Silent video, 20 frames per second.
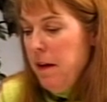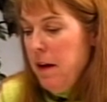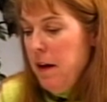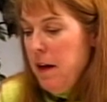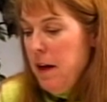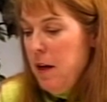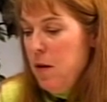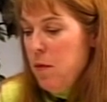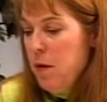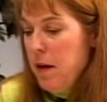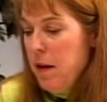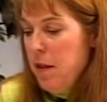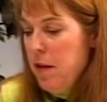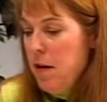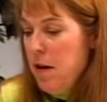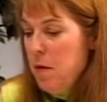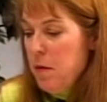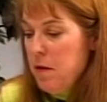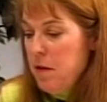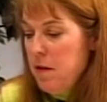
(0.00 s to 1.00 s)
in what it
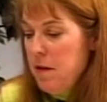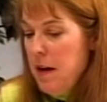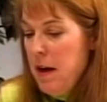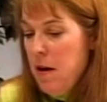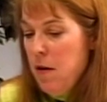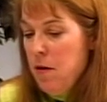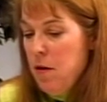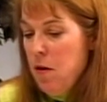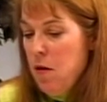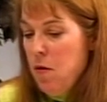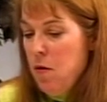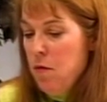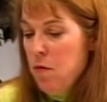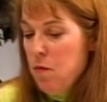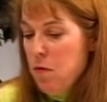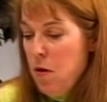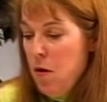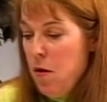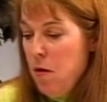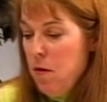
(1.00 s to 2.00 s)
thought was a
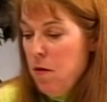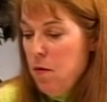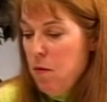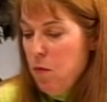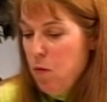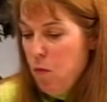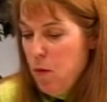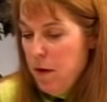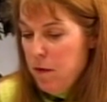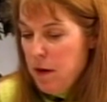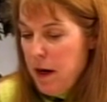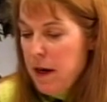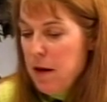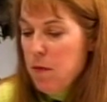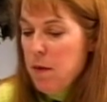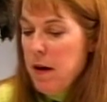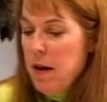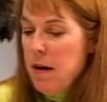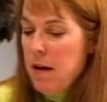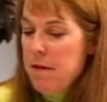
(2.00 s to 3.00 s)
town-owned
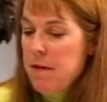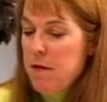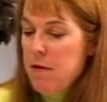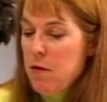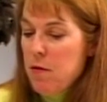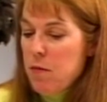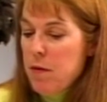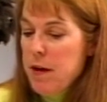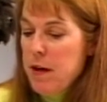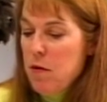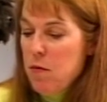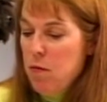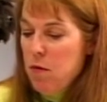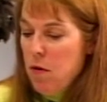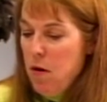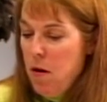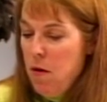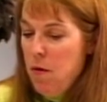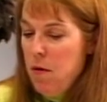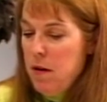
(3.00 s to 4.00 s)
right-of-way off of the Reed
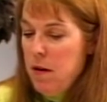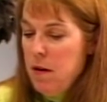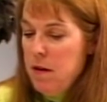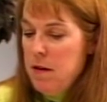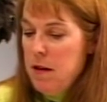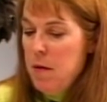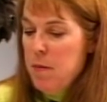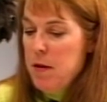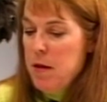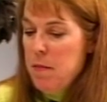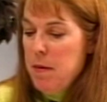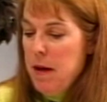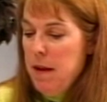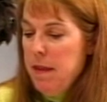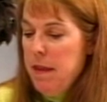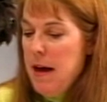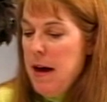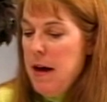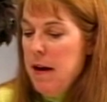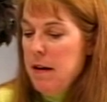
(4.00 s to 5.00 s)
Road. Tell me
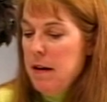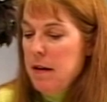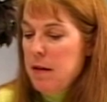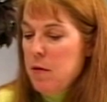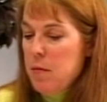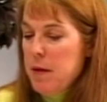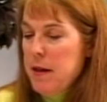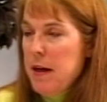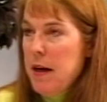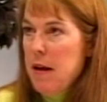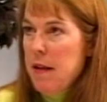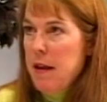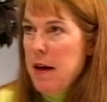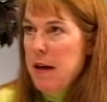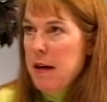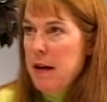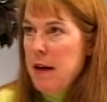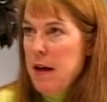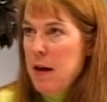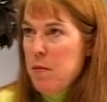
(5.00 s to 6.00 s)
about that a little bit, how
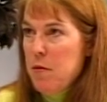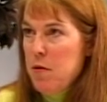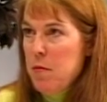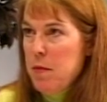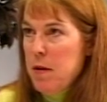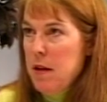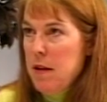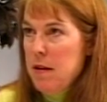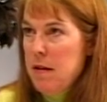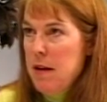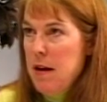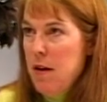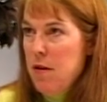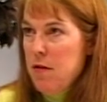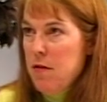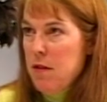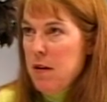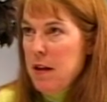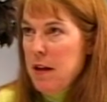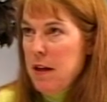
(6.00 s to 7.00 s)
that came to be, the
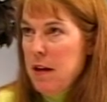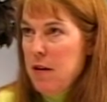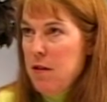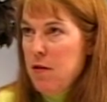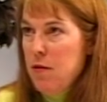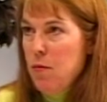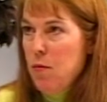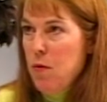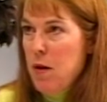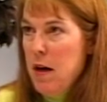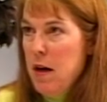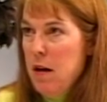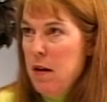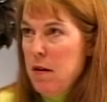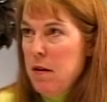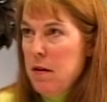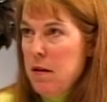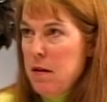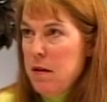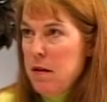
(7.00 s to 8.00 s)
town drilling its well.